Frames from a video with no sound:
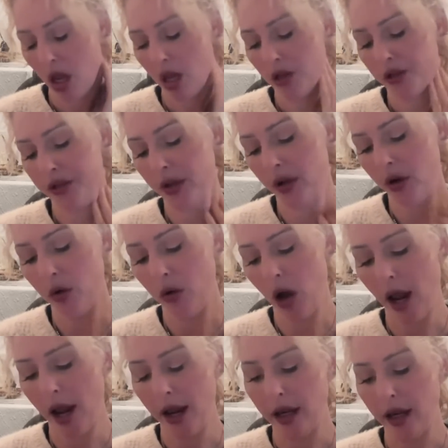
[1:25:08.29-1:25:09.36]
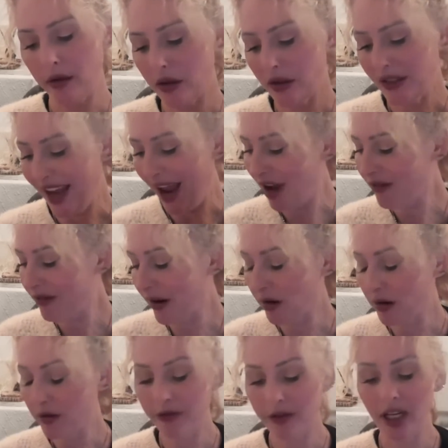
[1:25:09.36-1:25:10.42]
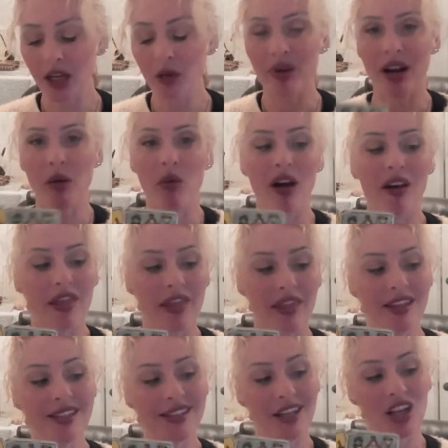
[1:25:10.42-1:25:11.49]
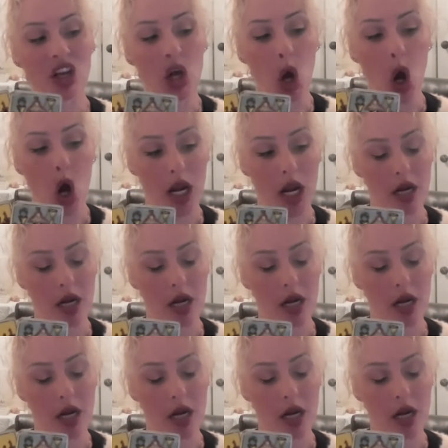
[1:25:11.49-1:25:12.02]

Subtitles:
So fair and free, but I want this gone.